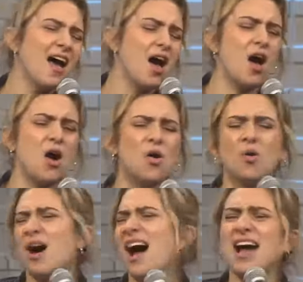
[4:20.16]
oh,
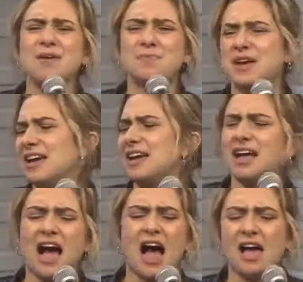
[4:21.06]
I
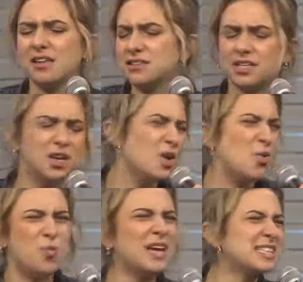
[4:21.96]
begun,
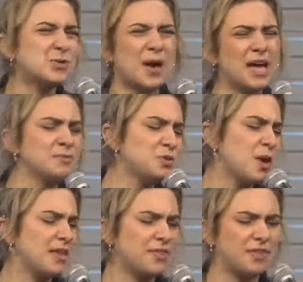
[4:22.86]
windswept
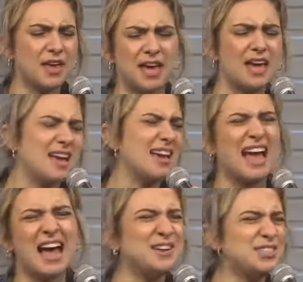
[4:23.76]
with it
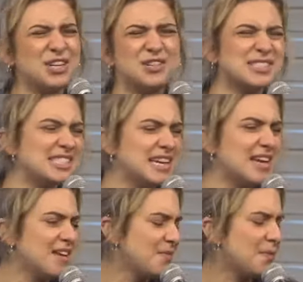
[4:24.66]
out to
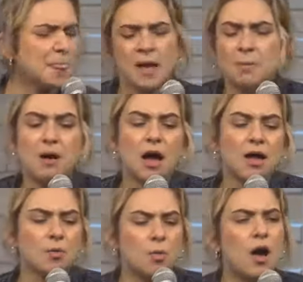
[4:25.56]
sea.
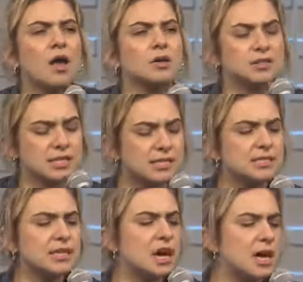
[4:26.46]
My
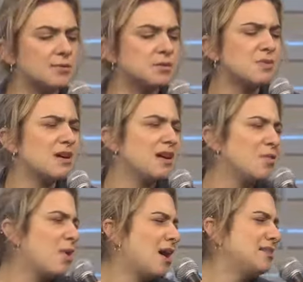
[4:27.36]
wildest times, my
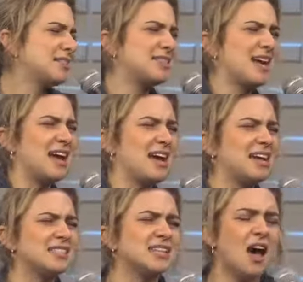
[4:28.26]
wildest
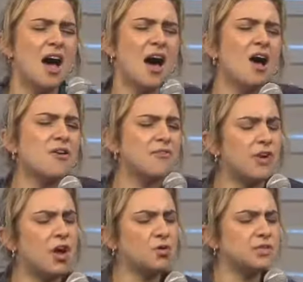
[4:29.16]
days are
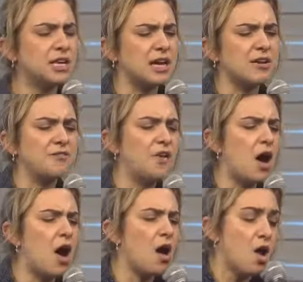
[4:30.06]
floating
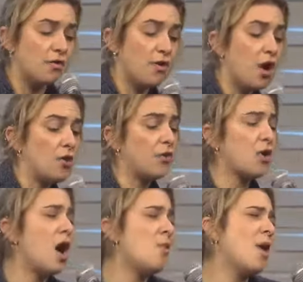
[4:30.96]
far, farther
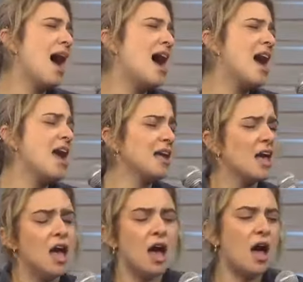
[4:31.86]
away.
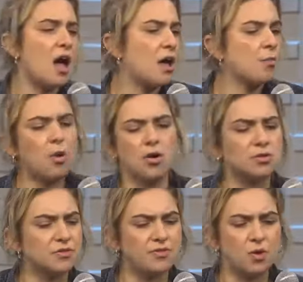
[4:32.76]
I won't
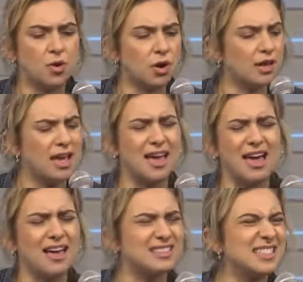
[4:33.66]

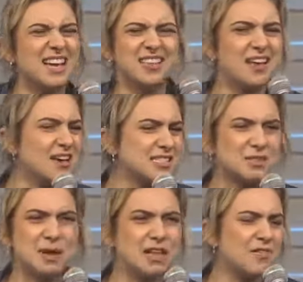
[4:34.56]
forget the
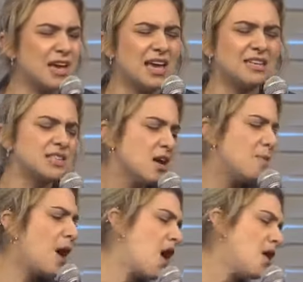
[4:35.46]
smell of it.
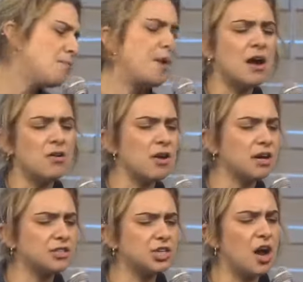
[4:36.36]
Barbaric
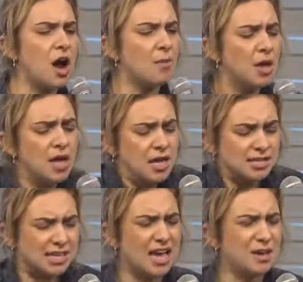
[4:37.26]
charm
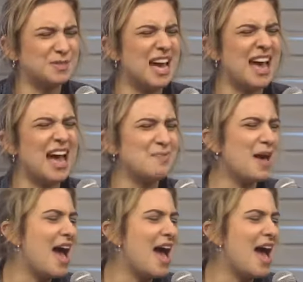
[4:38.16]
is kept at